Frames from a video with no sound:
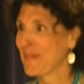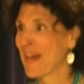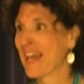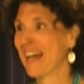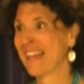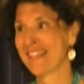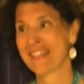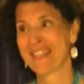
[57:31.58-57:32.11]

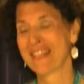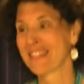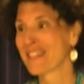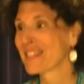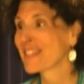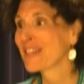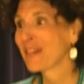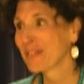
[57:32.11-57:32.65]
because it's
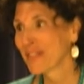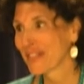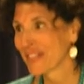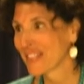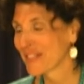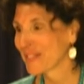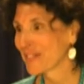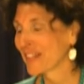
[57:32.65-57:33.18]
so
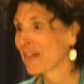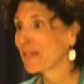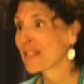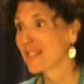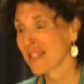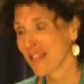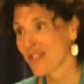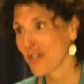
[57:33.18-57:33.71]
good to read. It
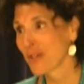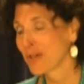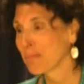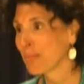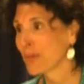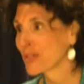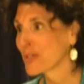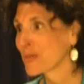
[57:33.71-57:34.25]
was such a
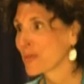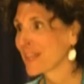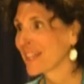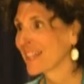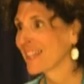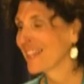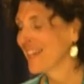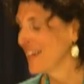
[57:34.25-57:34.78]
good book to
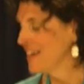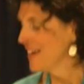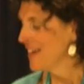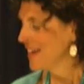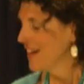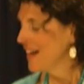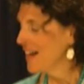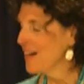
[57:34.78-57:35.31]
read.
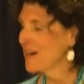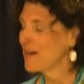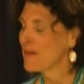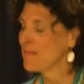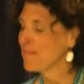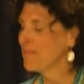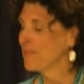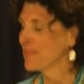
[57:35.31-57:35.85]

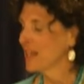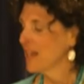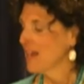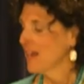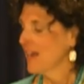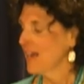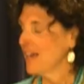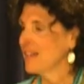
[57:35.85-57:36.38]
Um,
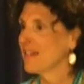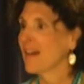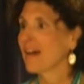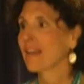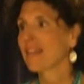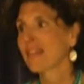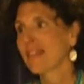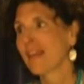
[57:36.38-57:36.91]
and
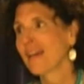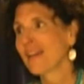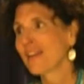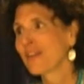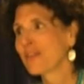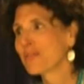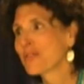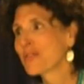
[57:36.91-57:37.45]
I thank you